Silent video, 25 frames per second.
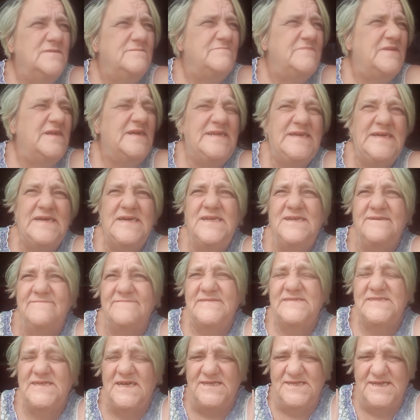Bloody hell, I've
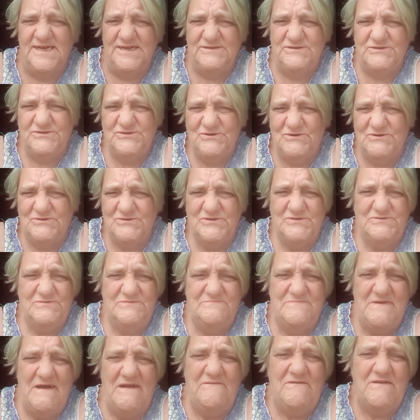suddenly just gone to
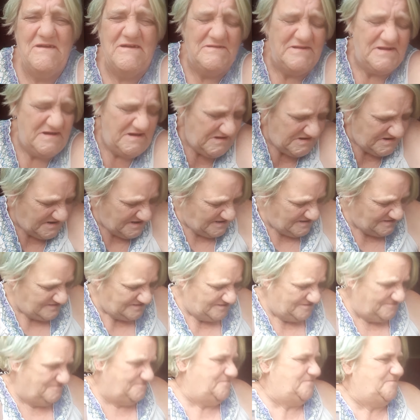America,
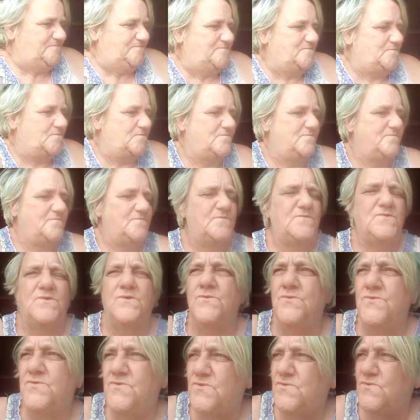darlings.
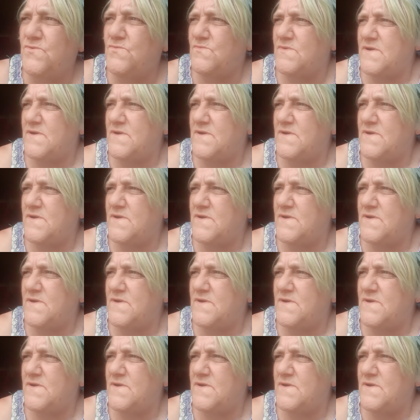Ooh.